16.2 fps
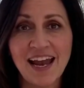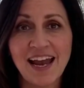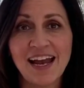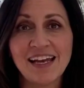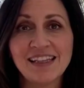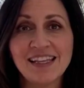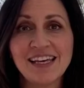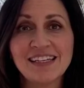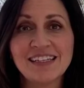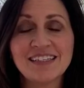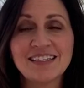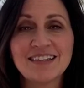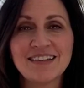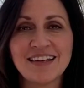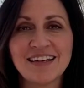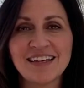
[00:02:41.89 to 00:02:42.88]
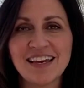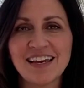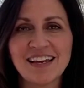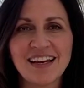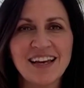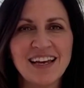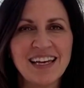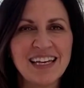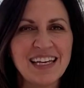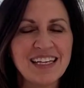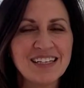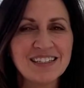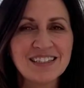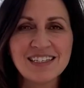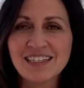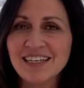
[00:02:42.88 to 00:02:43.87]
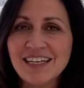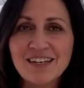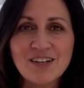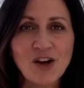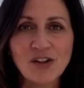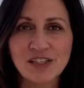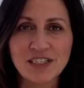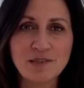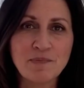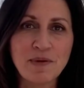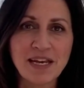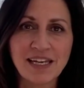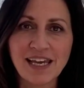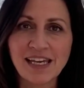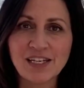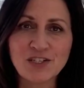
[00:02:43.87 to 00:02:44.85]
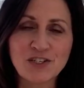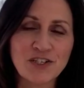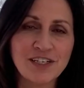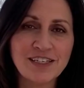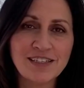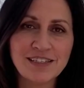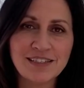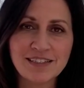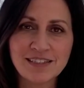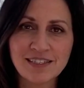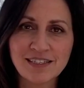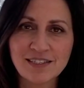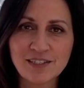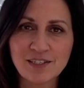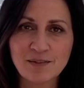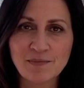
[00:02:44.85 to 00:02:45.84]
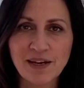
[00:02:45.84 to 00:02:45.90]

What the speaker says: and then thinking, he doesn't need all this medication in his system.